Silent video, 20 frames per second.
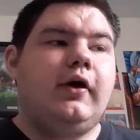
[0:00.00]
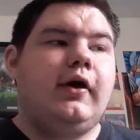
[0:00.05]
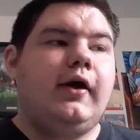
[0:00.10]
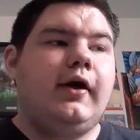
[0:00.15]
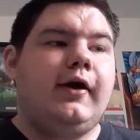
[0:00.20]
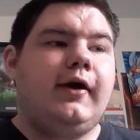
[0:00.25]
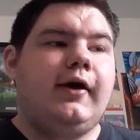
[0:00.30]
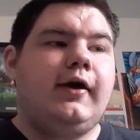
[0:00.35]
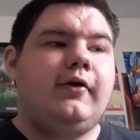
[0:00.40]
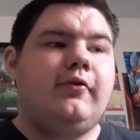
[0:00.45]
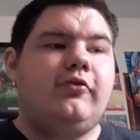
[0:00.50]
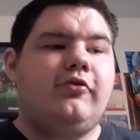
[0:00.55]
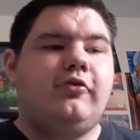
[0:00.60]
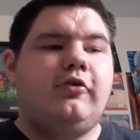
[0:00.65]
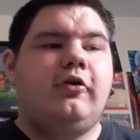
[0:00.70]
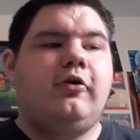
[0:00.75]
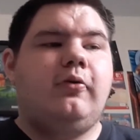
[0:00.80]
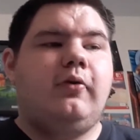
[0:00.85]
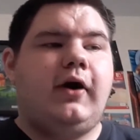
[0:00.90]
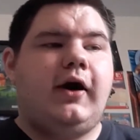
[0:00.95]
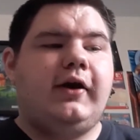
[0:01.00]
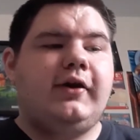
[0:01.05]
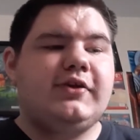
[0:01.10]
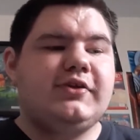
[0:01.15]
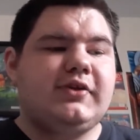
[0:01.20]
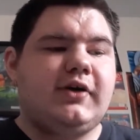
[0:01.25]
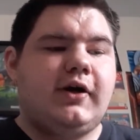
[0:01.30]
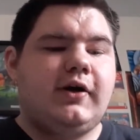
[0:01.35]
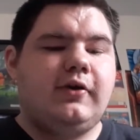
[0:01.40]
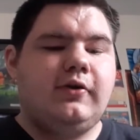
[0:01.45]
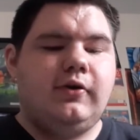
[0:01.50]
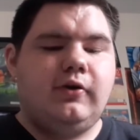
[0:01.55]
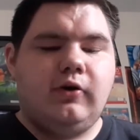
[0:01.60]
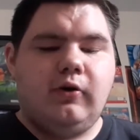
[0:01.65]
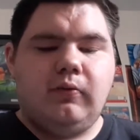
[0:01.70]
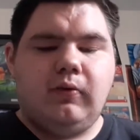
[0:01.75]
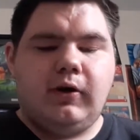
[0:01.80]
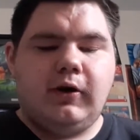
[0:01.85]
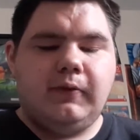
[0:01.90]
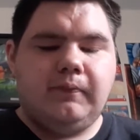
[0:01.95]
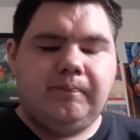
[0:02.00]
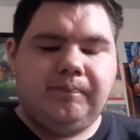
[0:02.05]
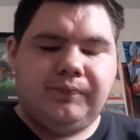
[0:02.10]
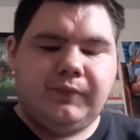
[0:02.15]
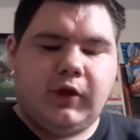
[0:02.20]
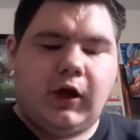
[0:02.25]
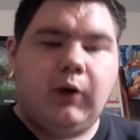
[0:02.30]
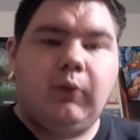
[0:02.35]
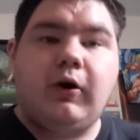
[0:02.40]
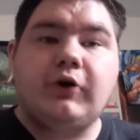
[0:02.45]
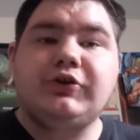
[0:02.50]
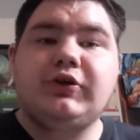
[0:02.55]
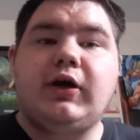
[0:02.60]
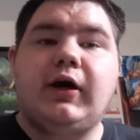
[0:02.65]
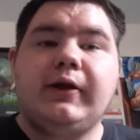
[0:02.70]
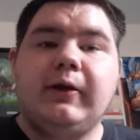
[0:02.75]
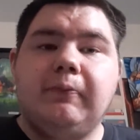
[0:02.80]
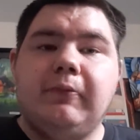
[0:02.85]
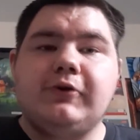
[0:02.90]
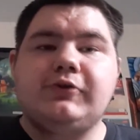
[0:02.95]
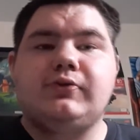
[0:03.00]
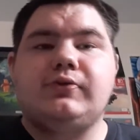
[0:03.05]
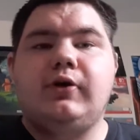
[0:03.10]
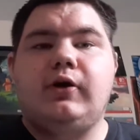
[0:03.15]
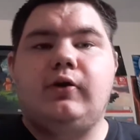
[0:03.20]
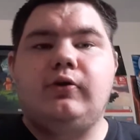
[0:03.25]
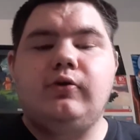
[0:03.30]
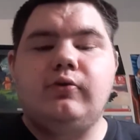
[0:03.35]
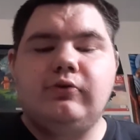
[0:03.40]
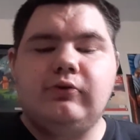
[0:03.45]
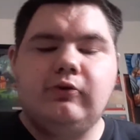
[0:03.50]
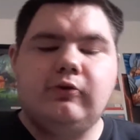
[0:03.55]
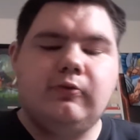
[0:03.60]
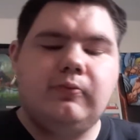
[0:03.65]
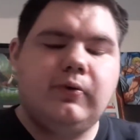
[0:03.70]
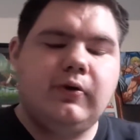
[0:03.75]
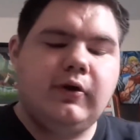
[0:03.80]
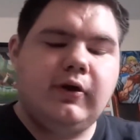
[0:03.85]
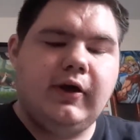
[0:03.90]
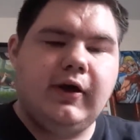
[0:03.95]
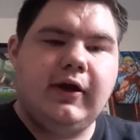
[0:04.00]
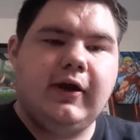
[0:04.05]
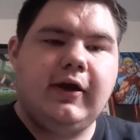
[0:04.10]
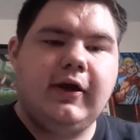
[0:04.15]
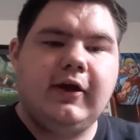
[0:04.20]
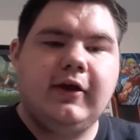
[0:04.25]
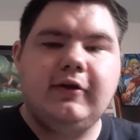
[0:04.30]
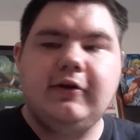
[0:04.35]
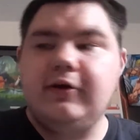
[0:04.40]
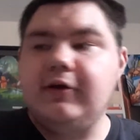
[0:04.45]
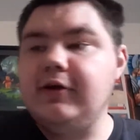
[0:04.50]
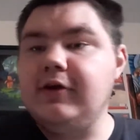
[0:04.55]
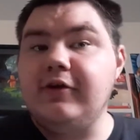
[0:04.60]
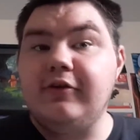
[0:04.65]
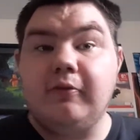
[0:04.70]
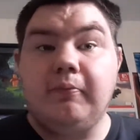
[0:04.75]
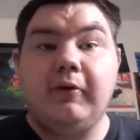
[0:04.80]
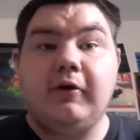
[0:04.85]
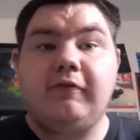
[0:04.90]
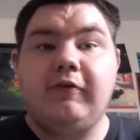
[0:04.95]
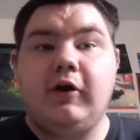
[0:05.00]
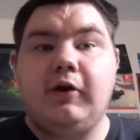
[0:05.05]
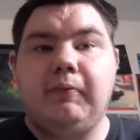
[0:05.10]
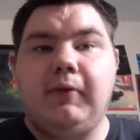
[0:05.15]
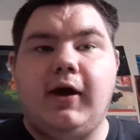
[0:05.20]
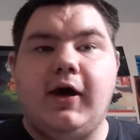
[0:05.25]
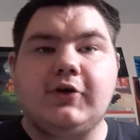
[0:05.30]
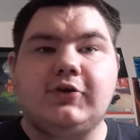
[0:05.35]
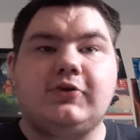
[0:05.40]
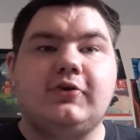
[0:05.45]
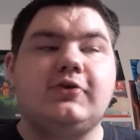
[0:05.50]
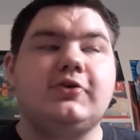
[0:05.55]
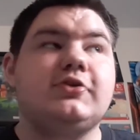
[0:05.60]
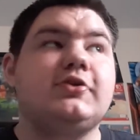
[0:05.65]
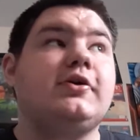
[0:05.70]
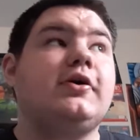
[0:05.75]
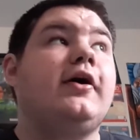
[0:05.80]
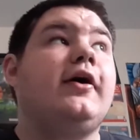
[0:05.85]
And so I decided, you know what? I watch a guy named Pixel Dan on YouTube, and he's a big fan of Masters.